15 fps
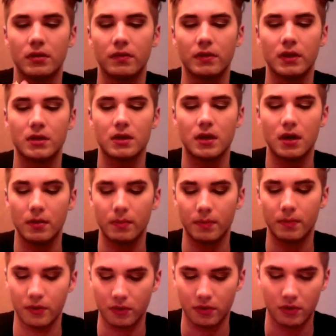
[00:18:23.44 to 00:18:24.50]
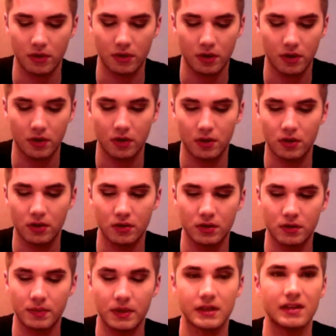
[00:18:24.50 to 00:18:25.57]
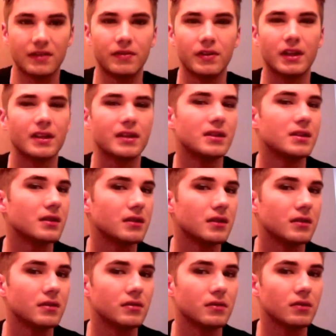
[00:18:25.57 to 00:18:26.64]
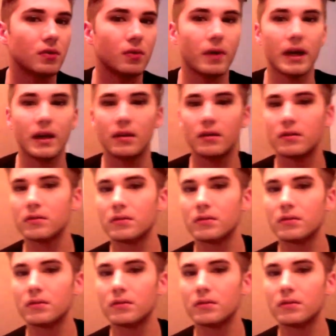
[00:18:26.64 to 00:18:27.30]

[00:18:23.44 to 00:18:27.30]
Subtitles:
over the top, just because I feel like this isn't quite